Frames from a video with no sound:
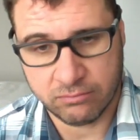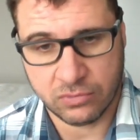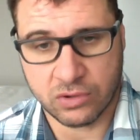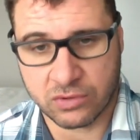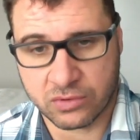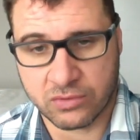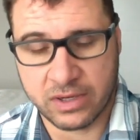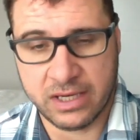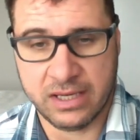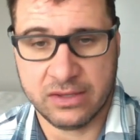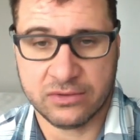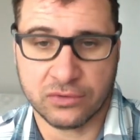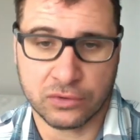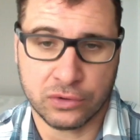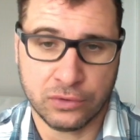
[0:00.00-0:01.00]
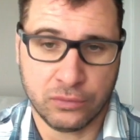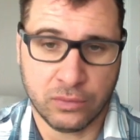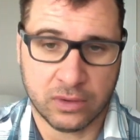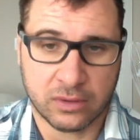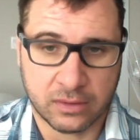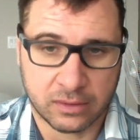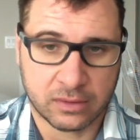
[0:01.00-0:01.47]
your grains or you
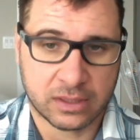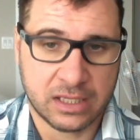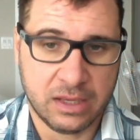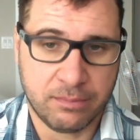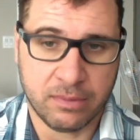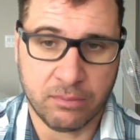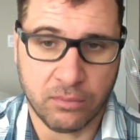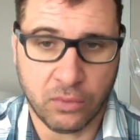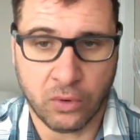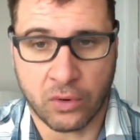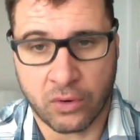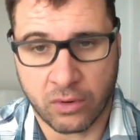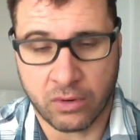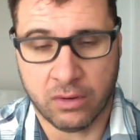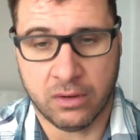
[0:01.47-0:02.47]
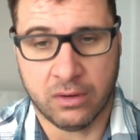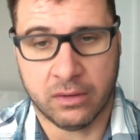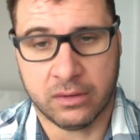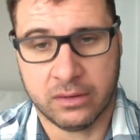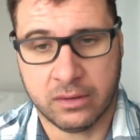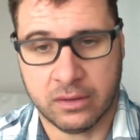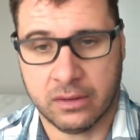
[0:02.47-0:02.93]
want to keep it more
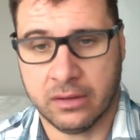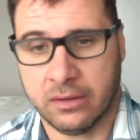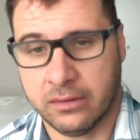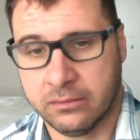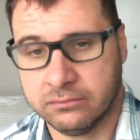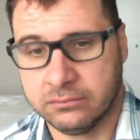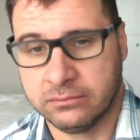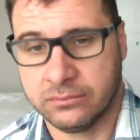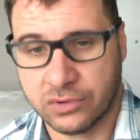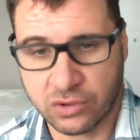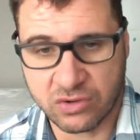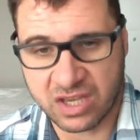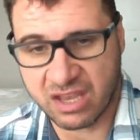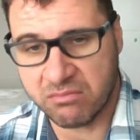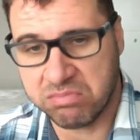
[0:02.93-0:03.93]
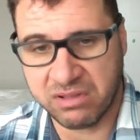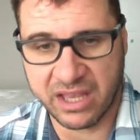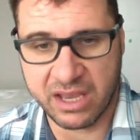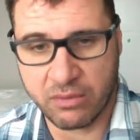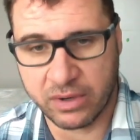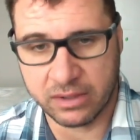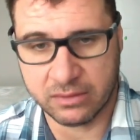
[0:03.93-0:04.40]
on uh, so you can
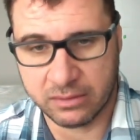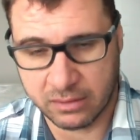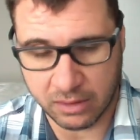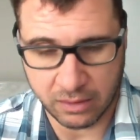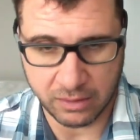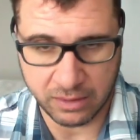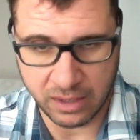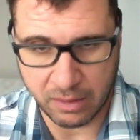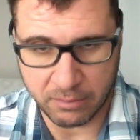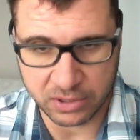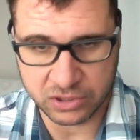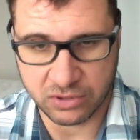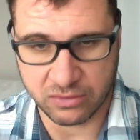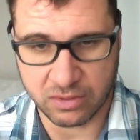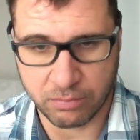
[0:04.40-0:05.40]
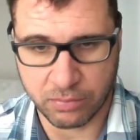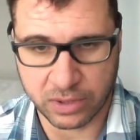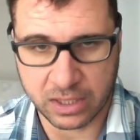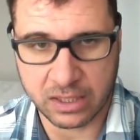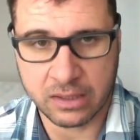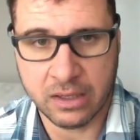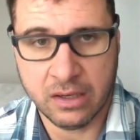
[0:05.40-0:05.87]
play with how much you're
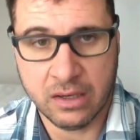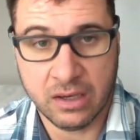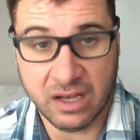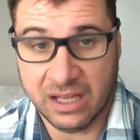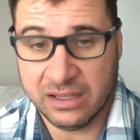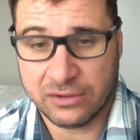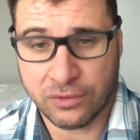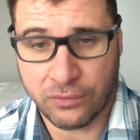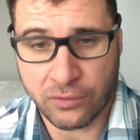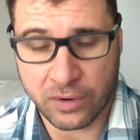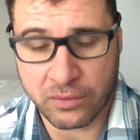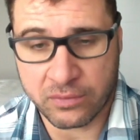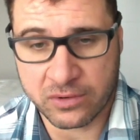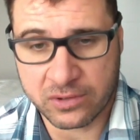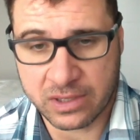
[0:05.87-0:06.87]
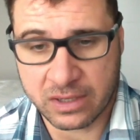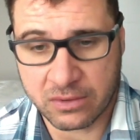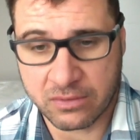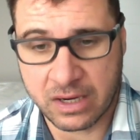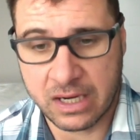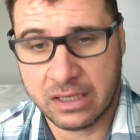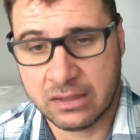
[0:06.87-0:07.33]
putting. And so far, working
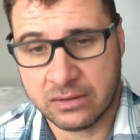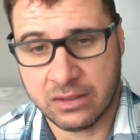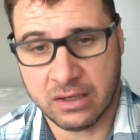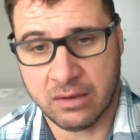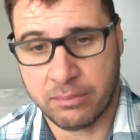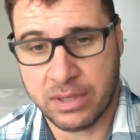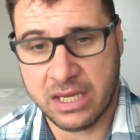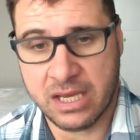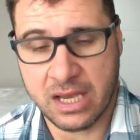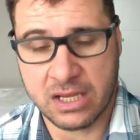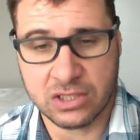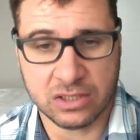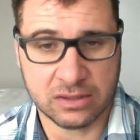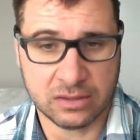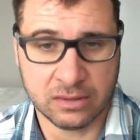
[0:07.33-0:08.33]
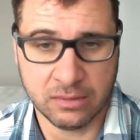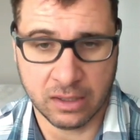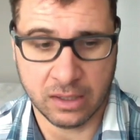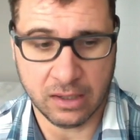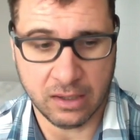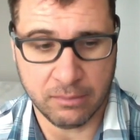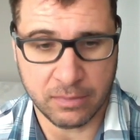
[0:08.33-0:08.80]
great. The pH is
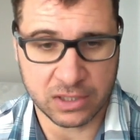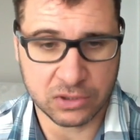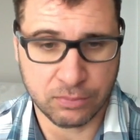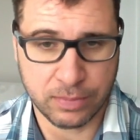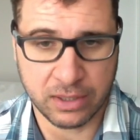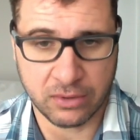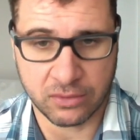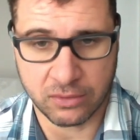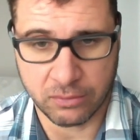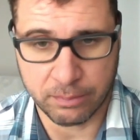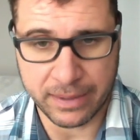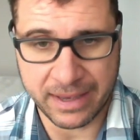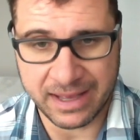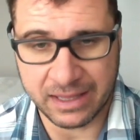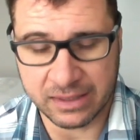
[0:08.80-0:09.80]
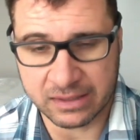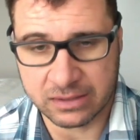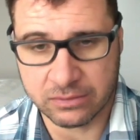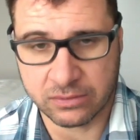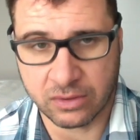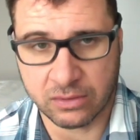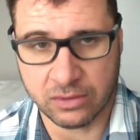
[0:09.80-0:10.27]
uh, much better balanced
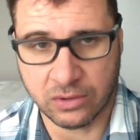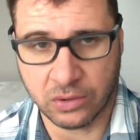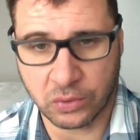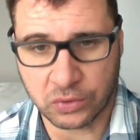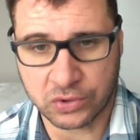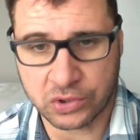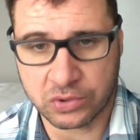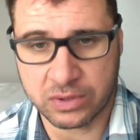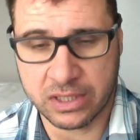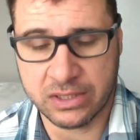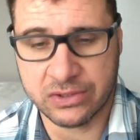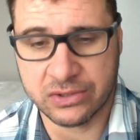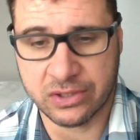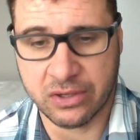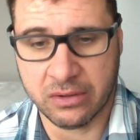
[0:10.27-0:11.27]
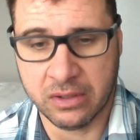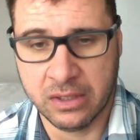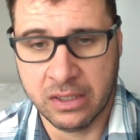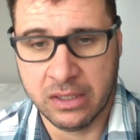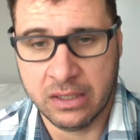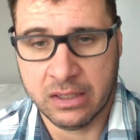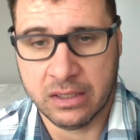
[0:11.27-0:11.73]
with all those three. So
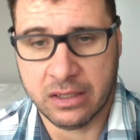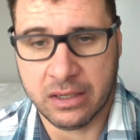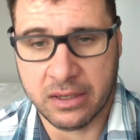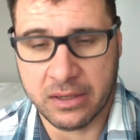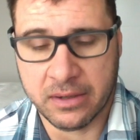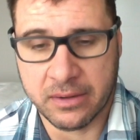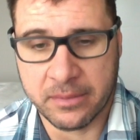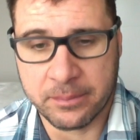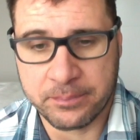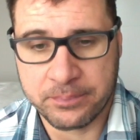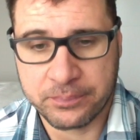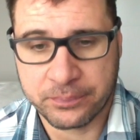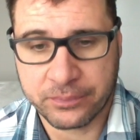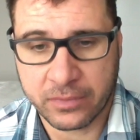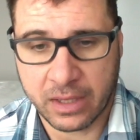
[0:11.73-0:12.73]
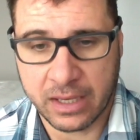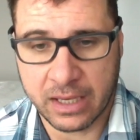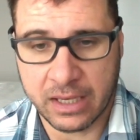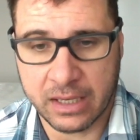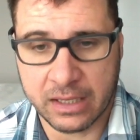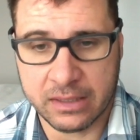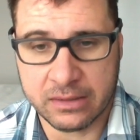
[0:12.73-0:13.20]
um,
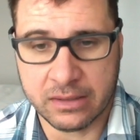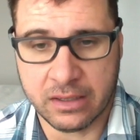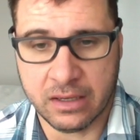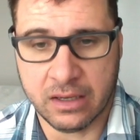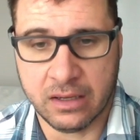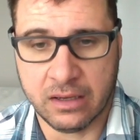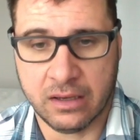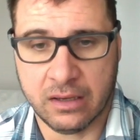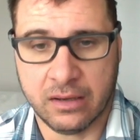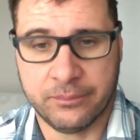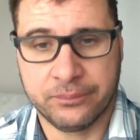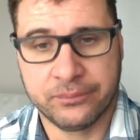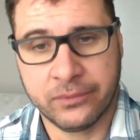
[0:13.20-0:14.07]
and uh,